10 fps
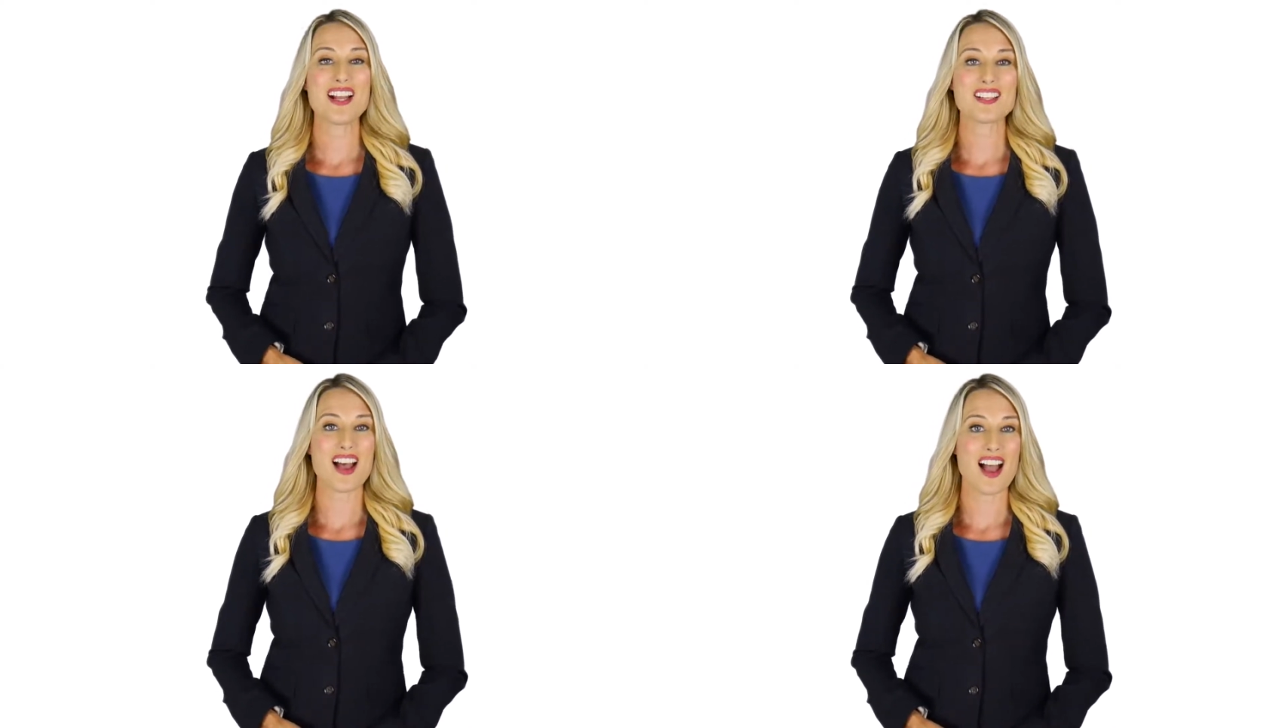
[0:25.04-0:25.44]

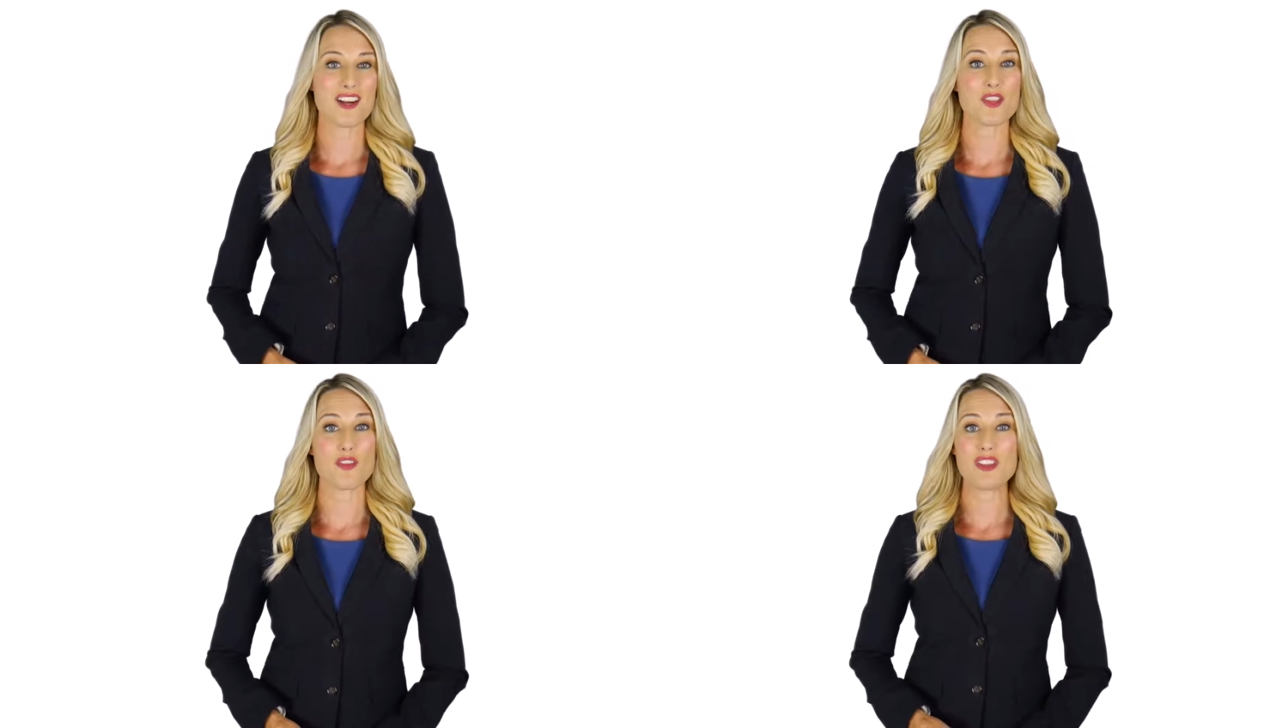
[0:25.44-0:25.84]
to
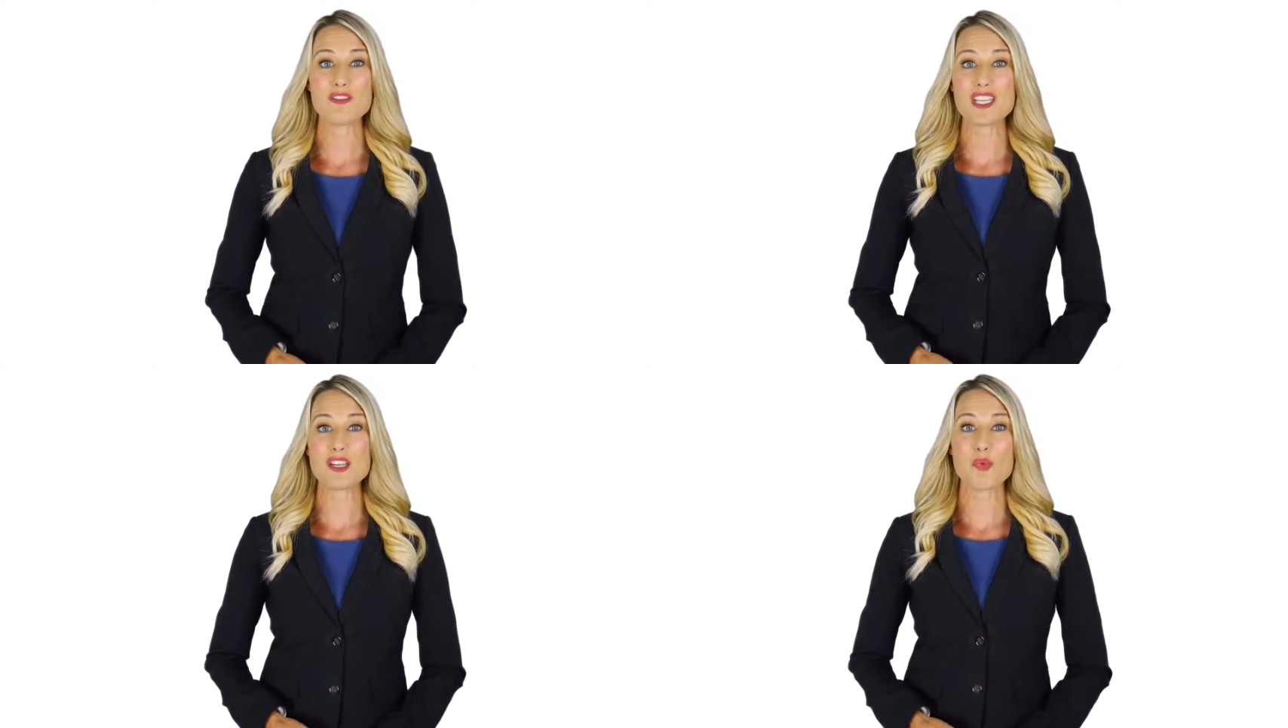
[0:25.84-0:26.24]
hire the
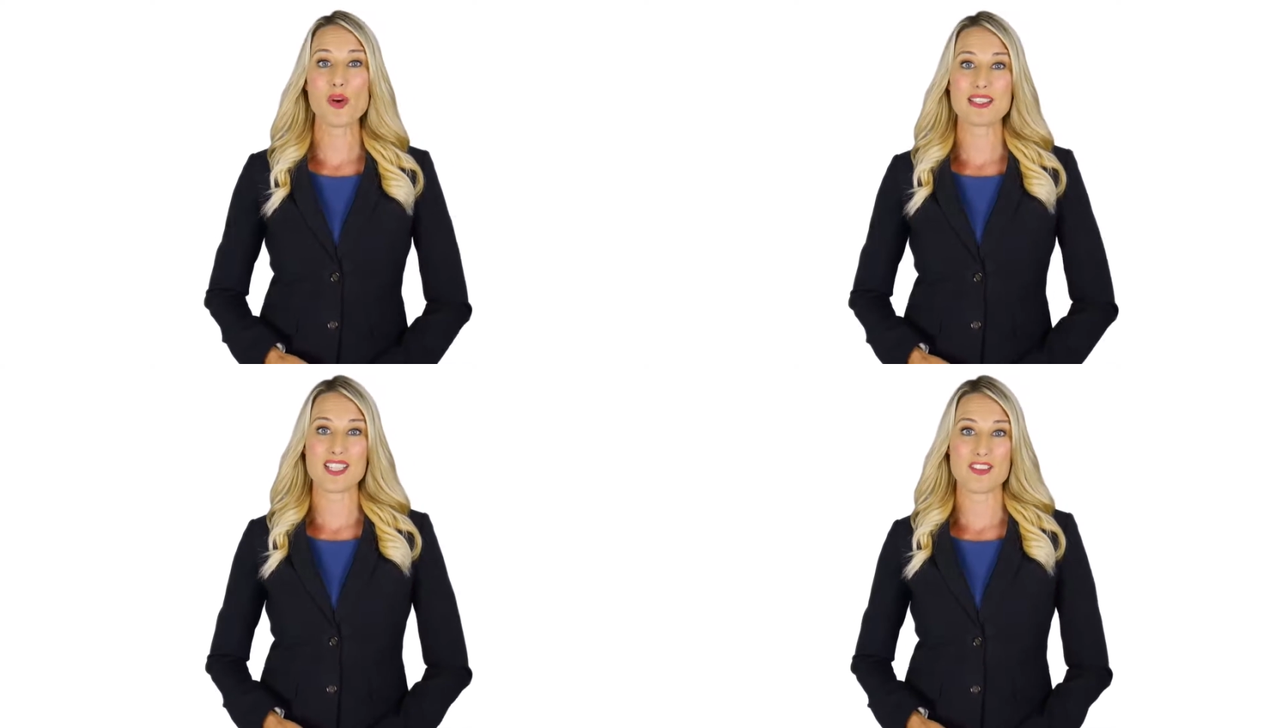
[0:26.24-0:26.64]

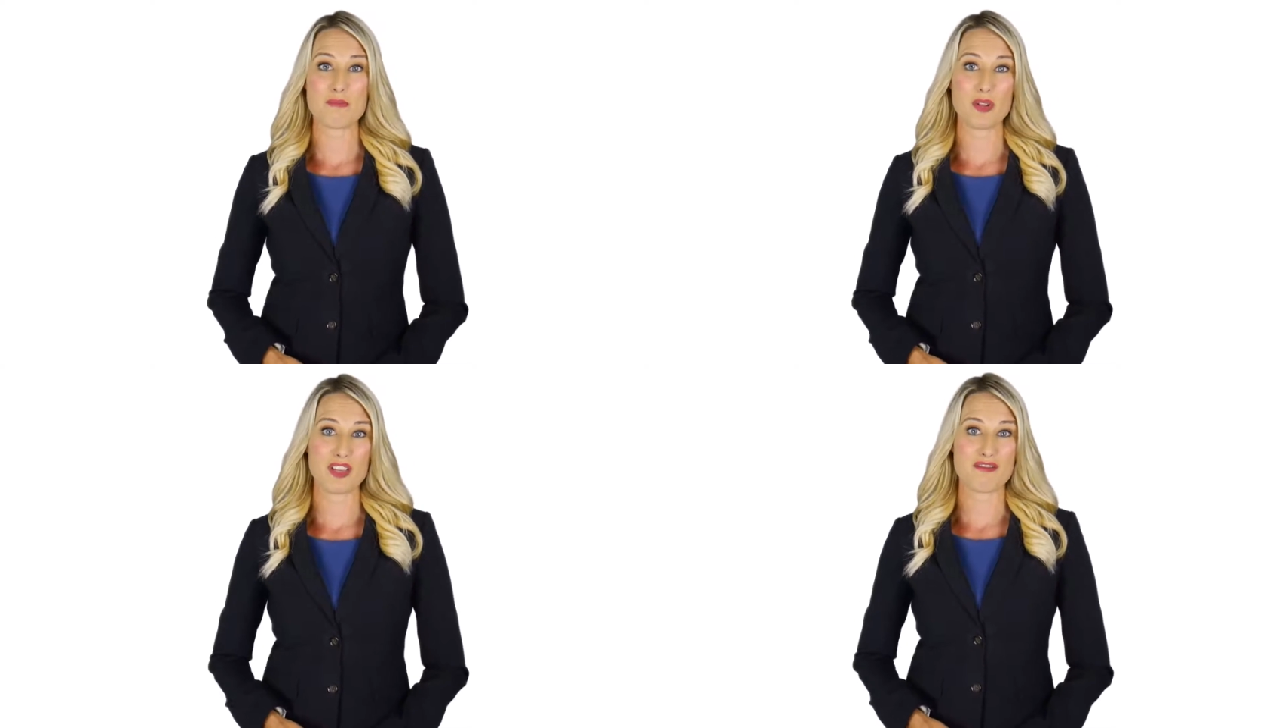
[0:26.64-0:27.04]
15.7
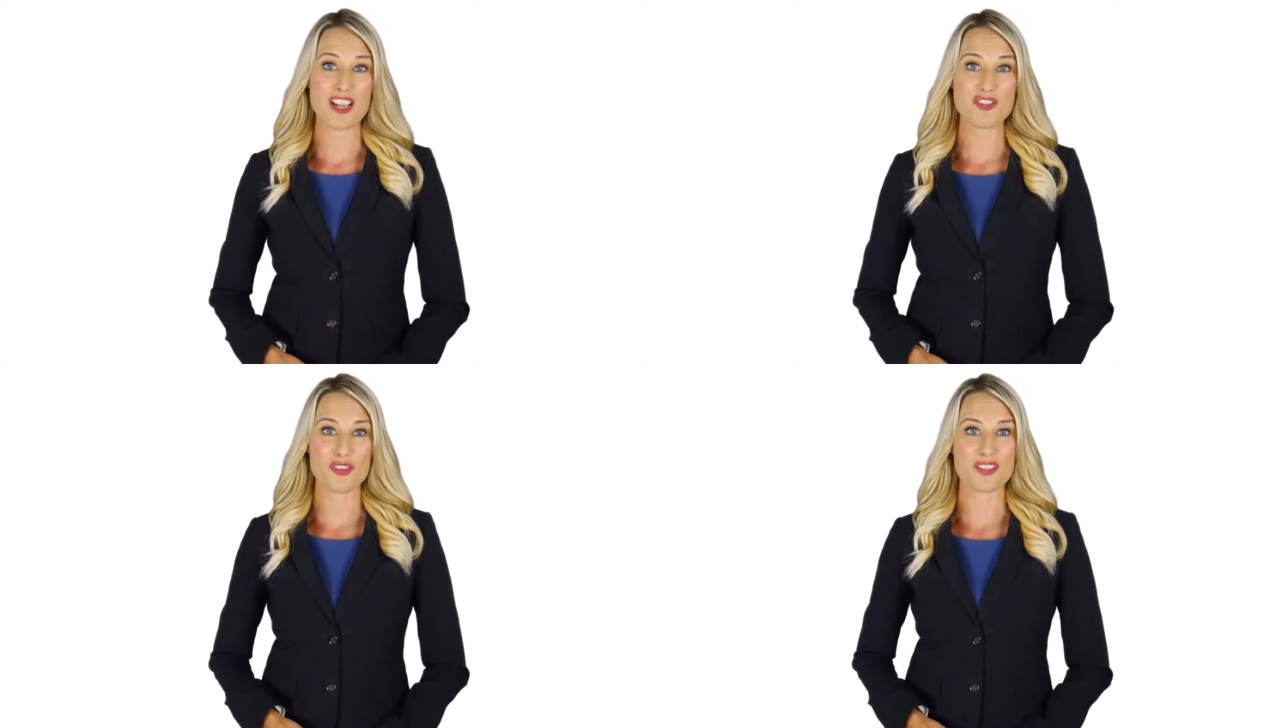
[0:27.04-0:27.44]
million
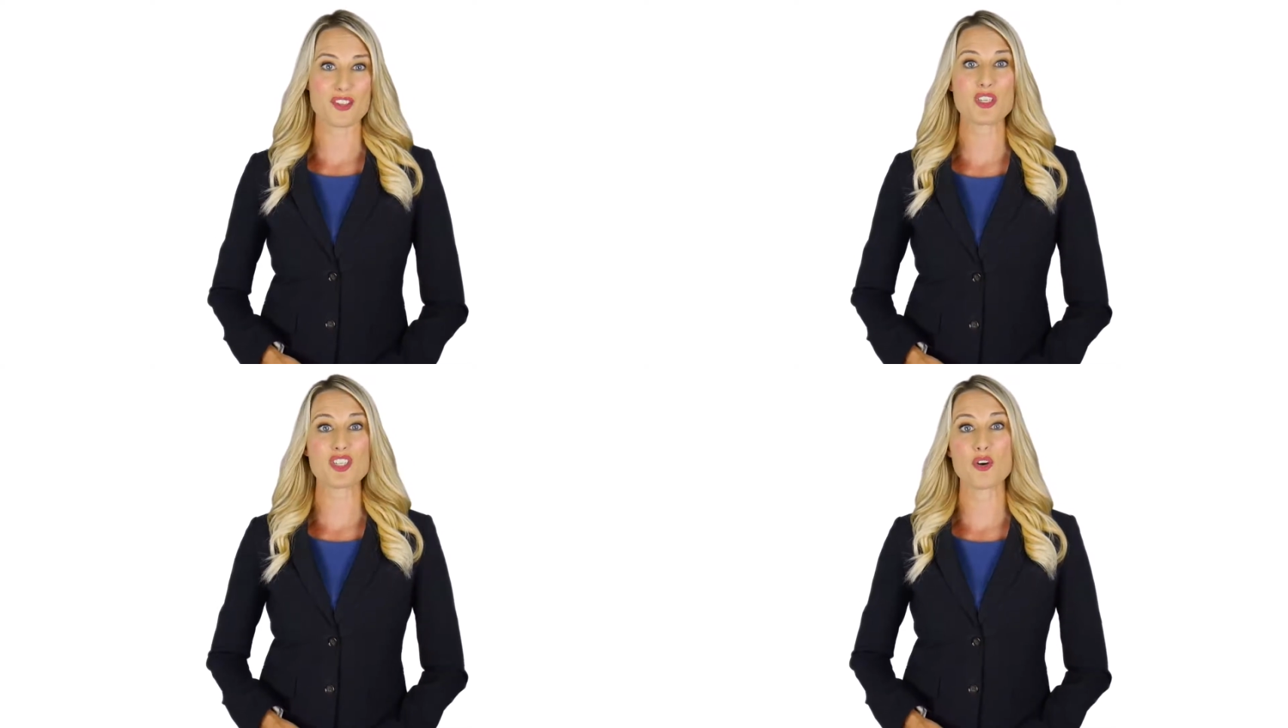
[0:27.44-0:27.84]

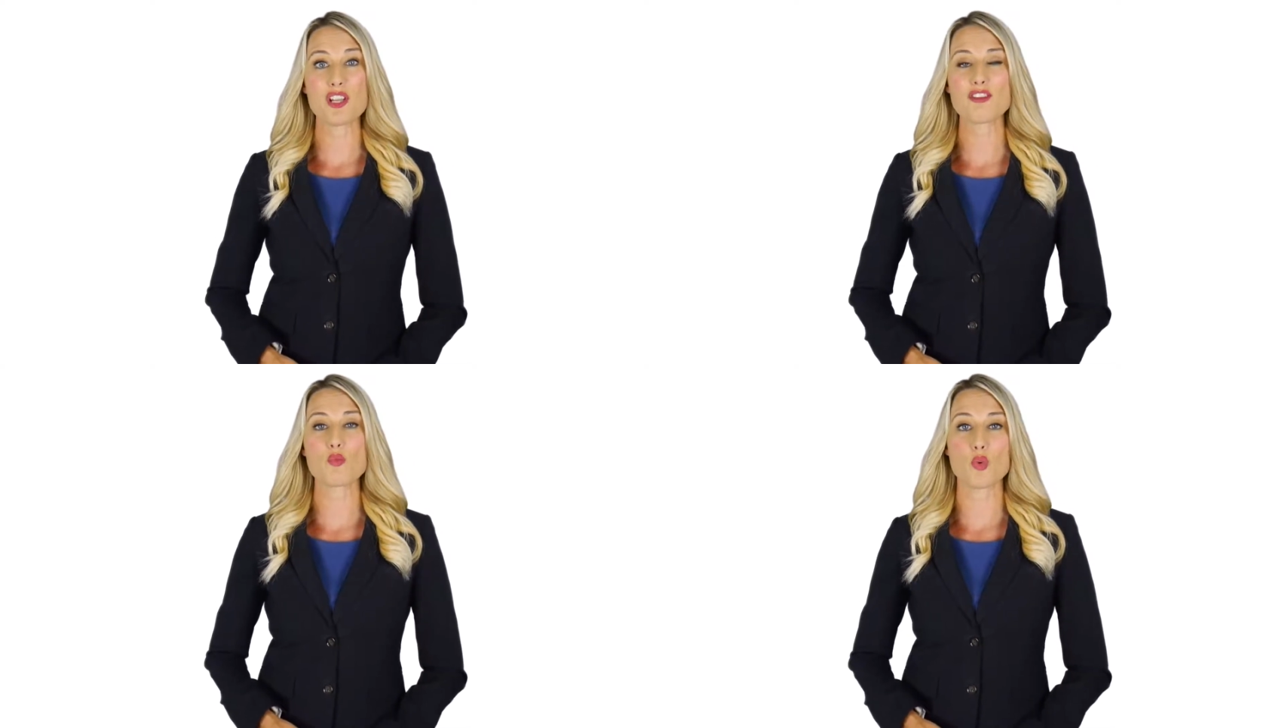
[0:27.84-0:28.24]
veterans returning
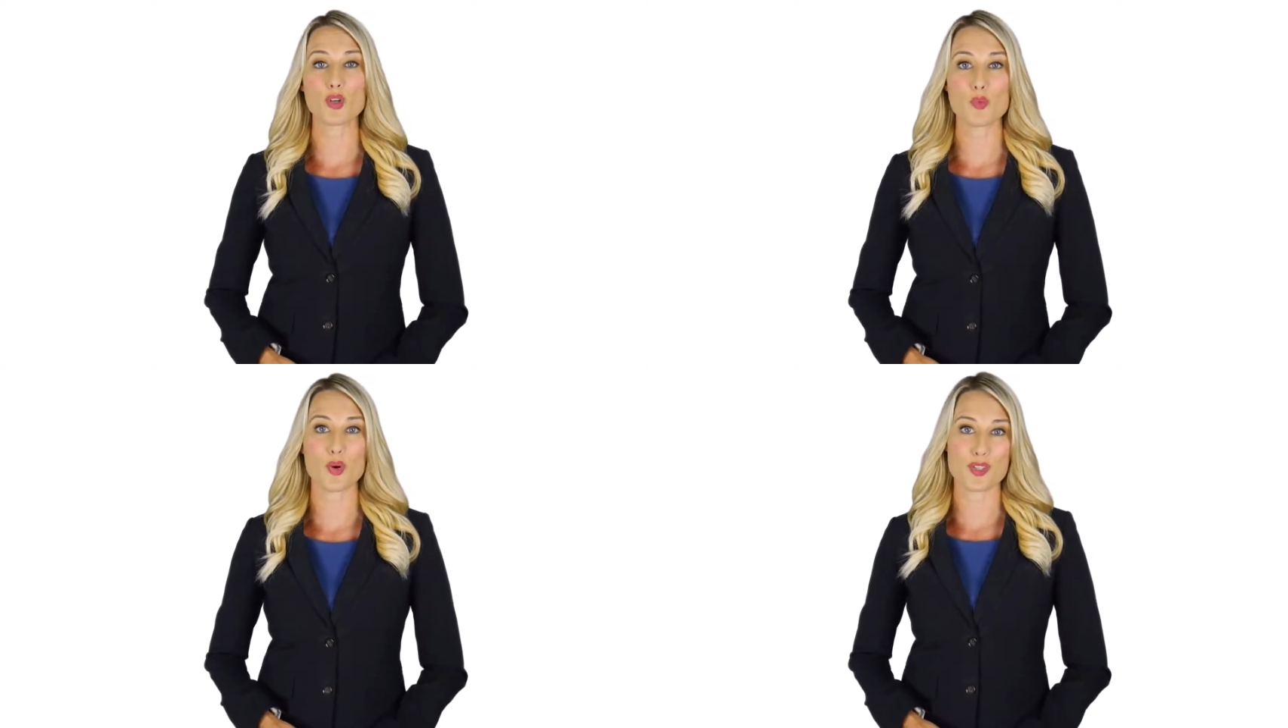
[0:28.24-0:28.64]
from
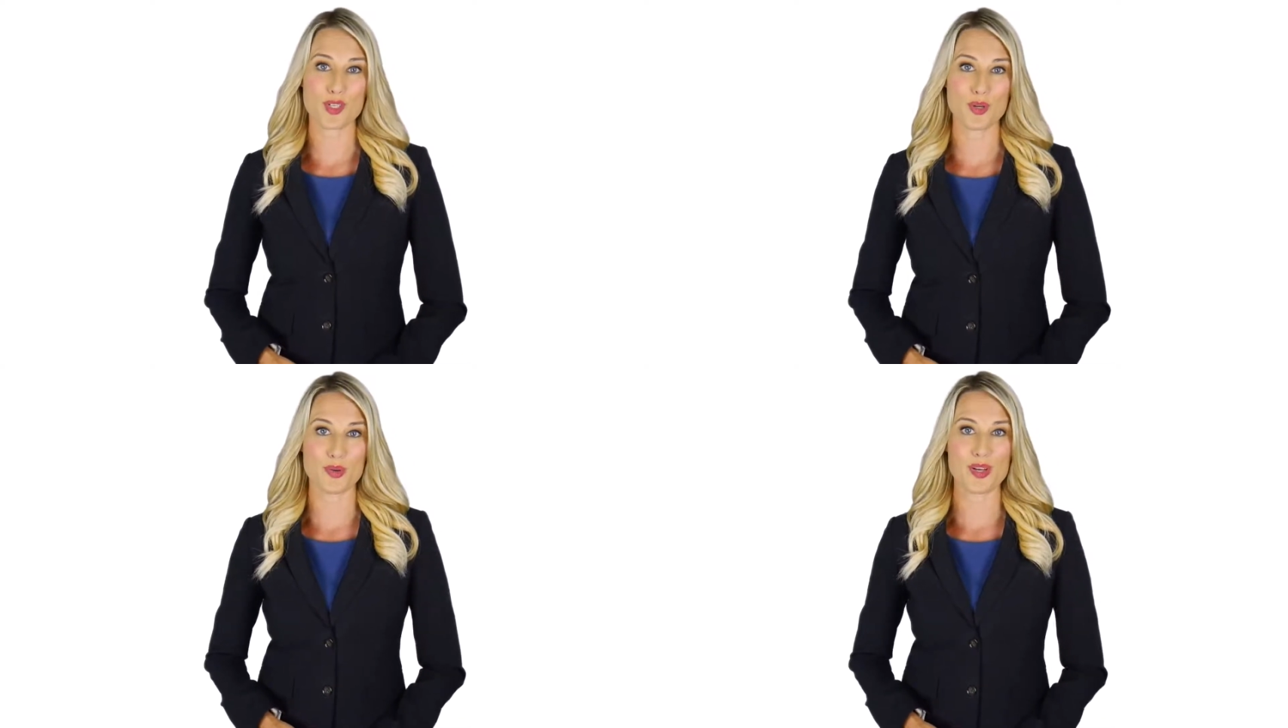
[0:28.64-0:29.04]
World War
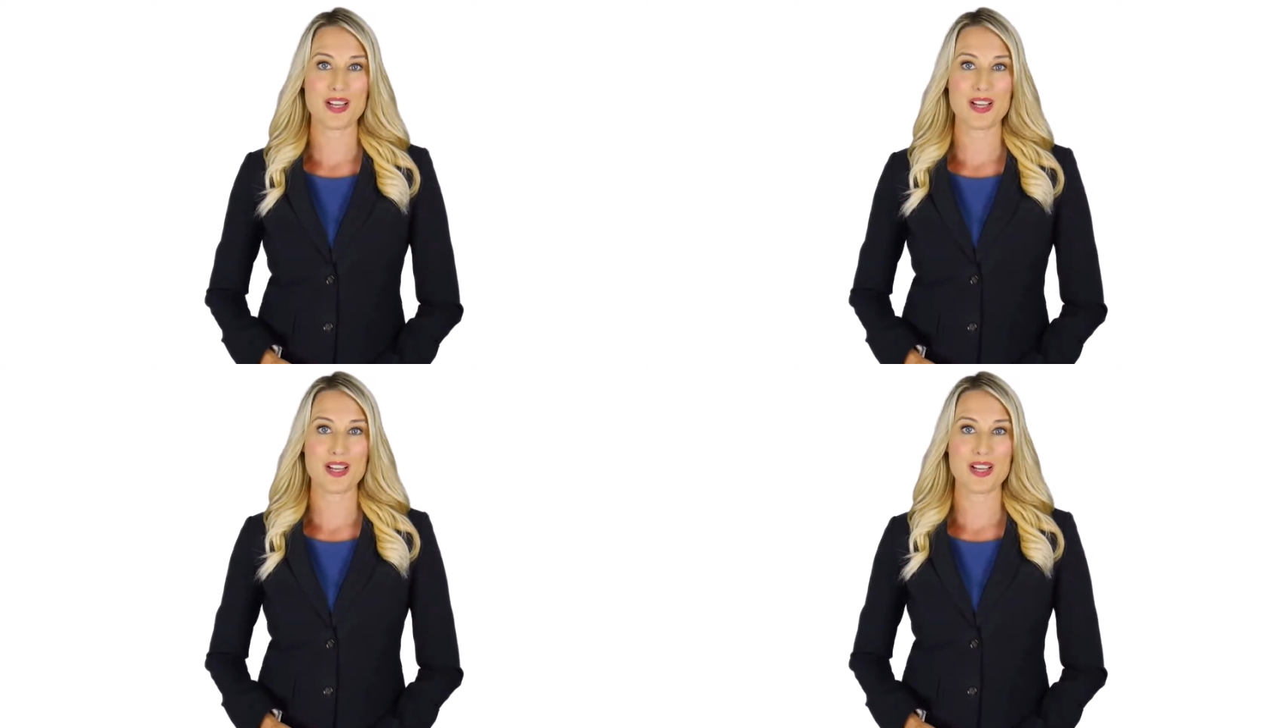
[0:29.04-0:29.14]
II,